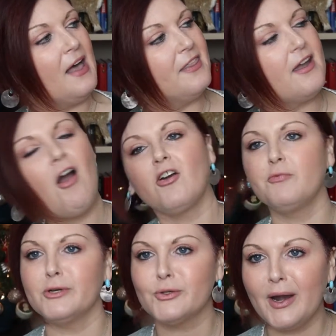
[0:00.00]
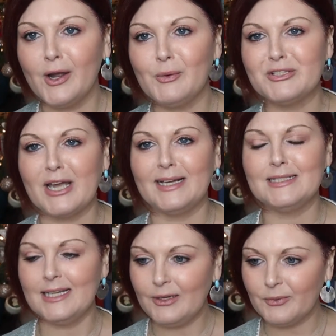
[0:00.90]
The Heart of Betrayal, which I
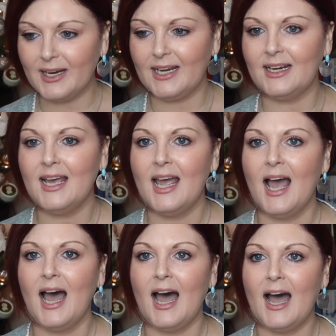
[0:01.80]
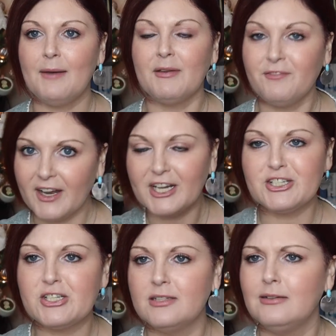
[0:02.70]
did read and
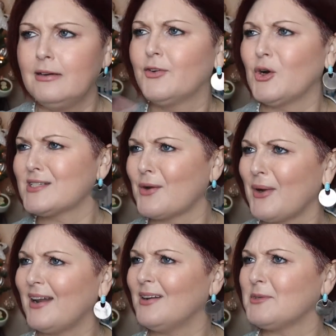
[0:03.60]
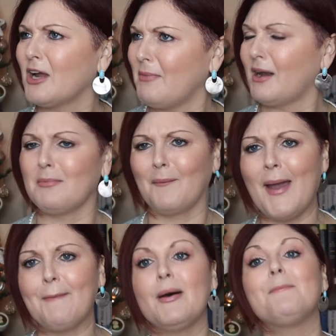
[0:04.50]
finished. Of course I read it, I'm talking about it in my
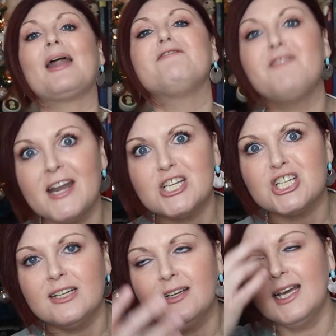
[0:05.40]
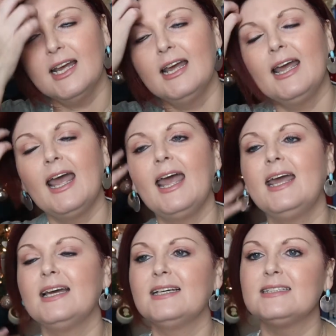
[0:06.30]
wrap up, but I finished it.
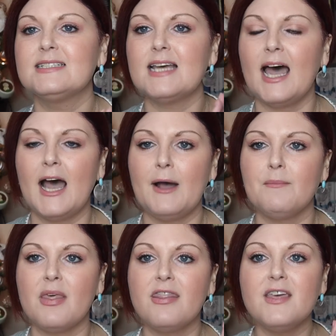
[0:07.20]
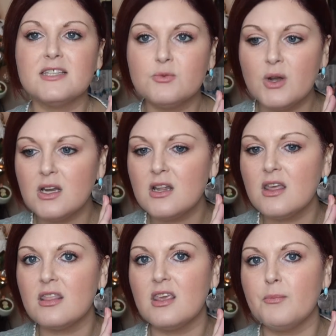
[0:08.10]
And this
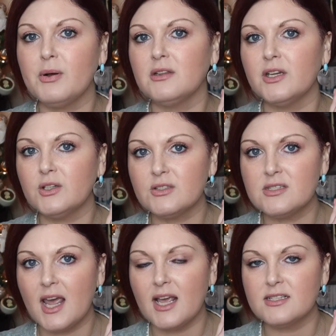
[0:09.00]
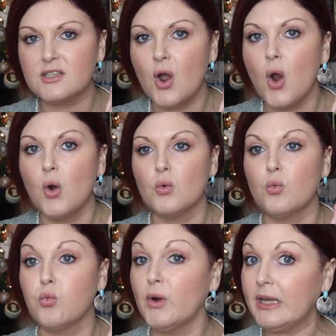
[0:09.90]
one, the political stakes
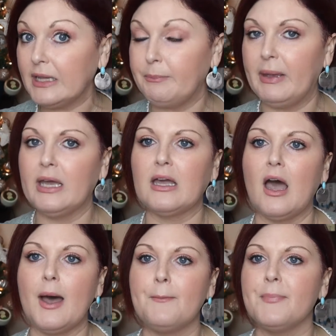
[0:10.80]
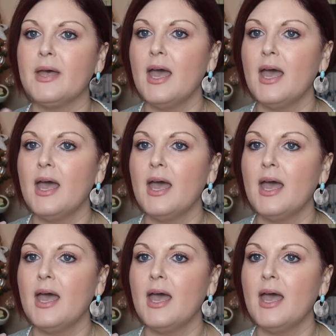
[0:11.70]
really pick up.